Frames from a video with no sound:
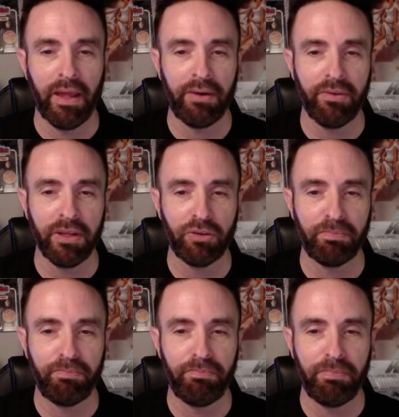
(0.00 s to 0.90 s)
everything as
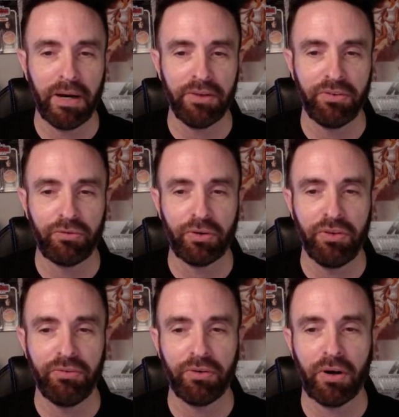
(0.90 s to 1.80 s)
positive for his
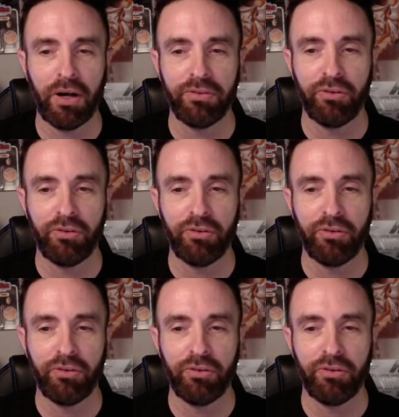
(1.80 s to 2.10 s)
evil cause,